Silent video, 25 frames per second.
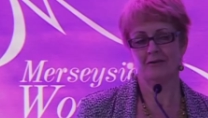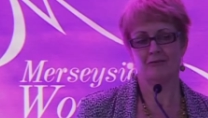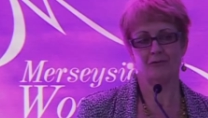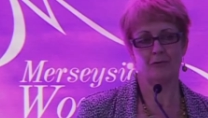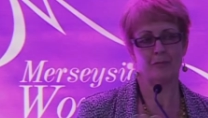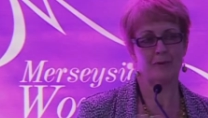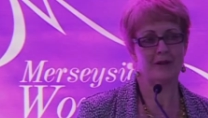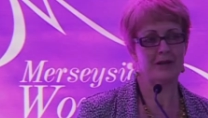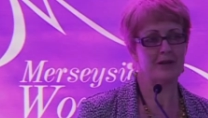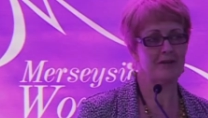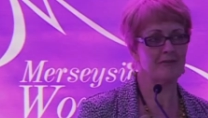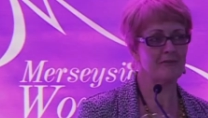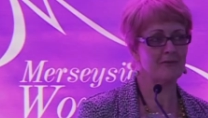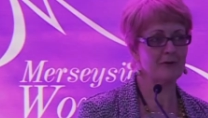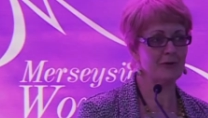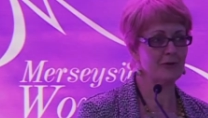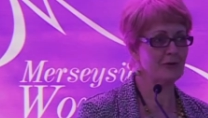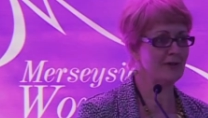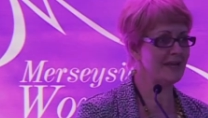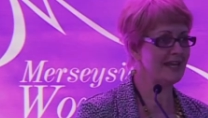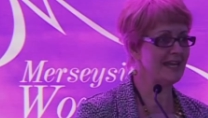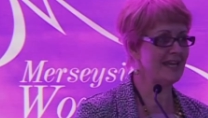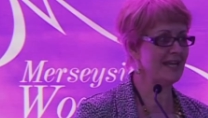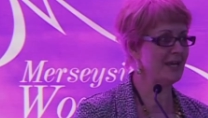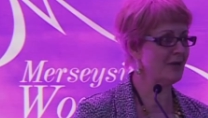For many of you
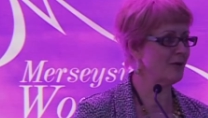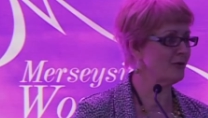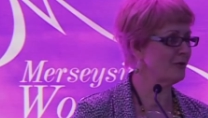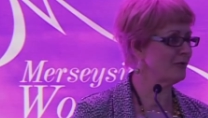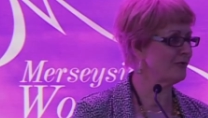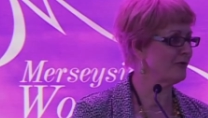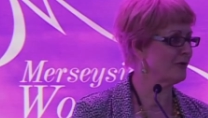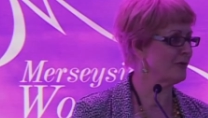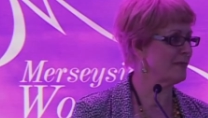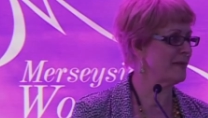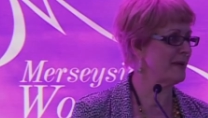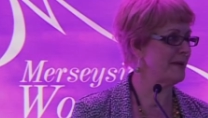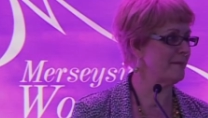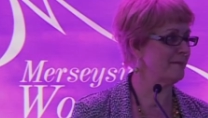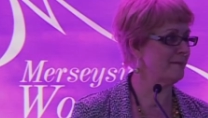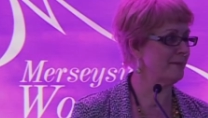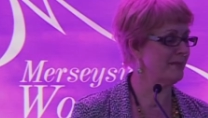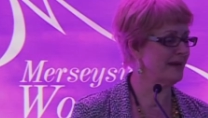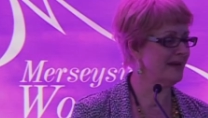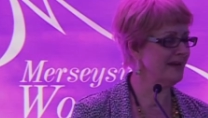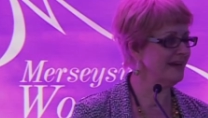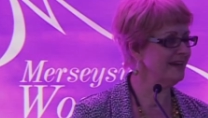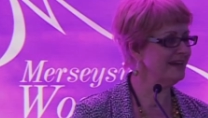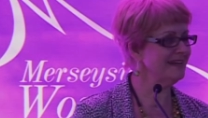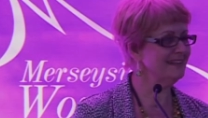here who
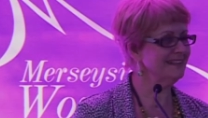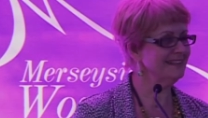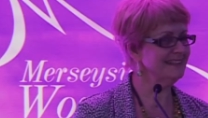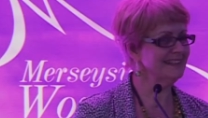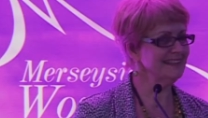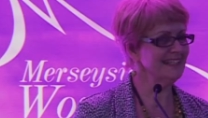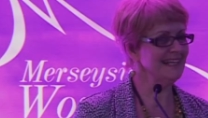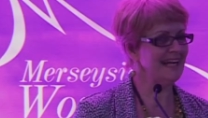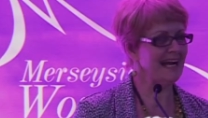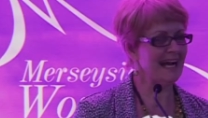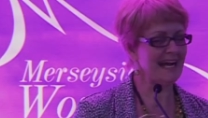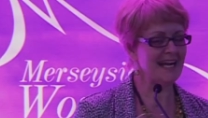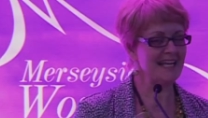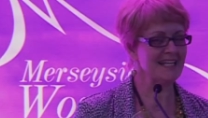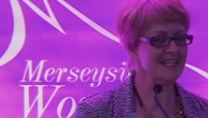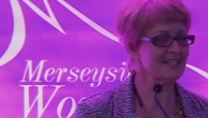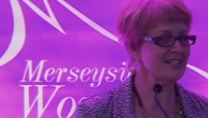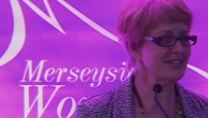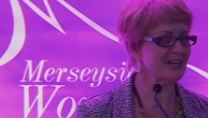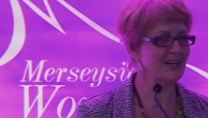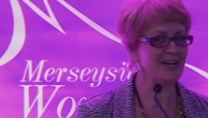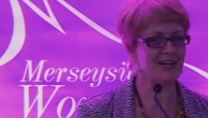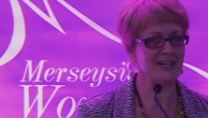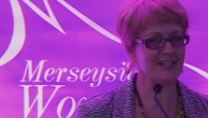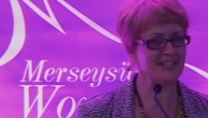remember, I
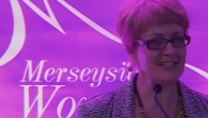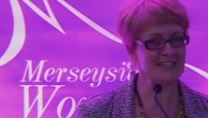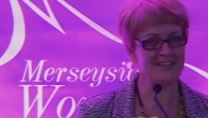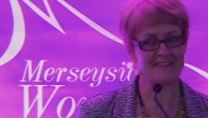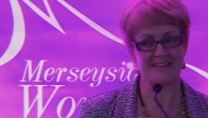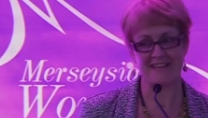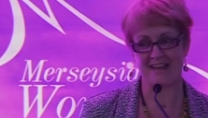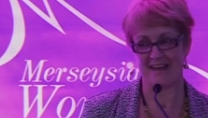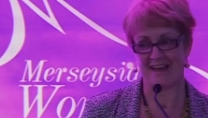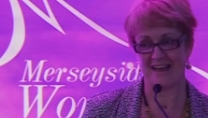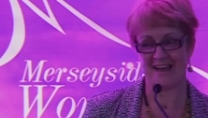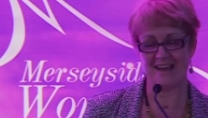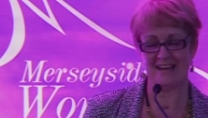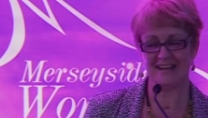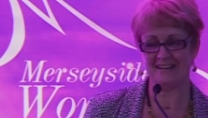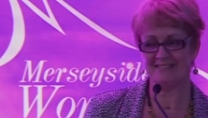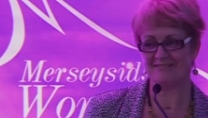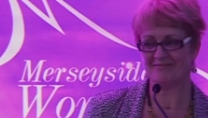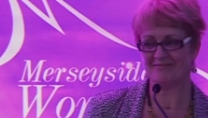started there.